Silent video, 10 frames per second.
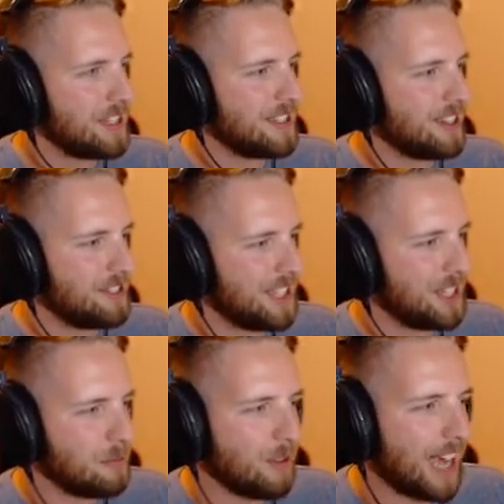Are you saying
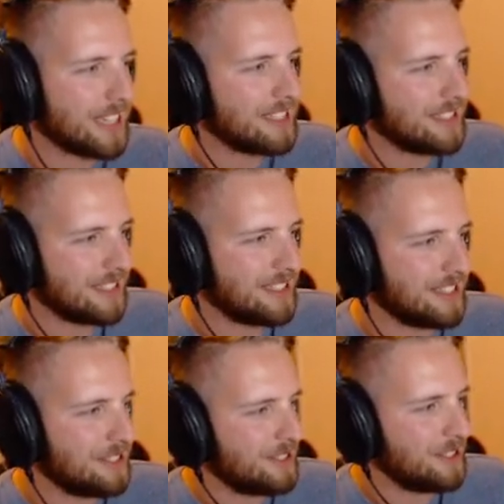you practice
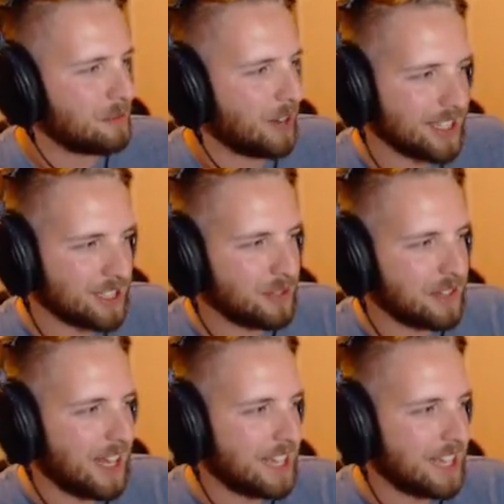still? You practice wave dashing?